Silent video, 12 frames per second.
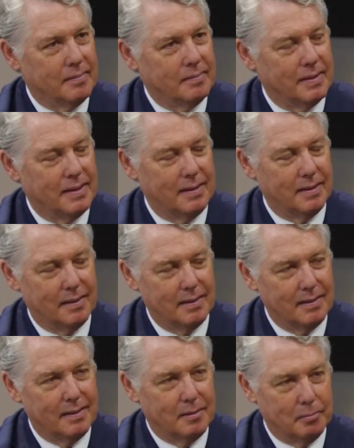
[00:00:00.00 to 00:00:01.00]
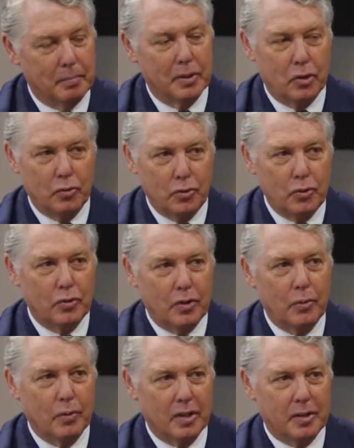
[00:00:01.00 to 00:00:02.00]
Huh. But you knew that
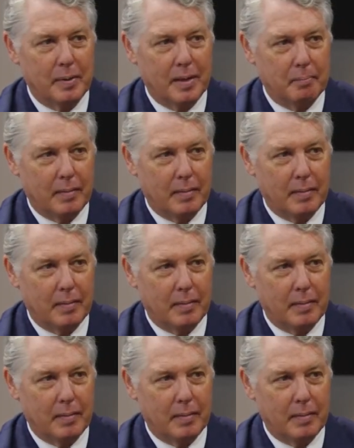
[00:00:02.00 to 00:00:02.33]
you wanted to be in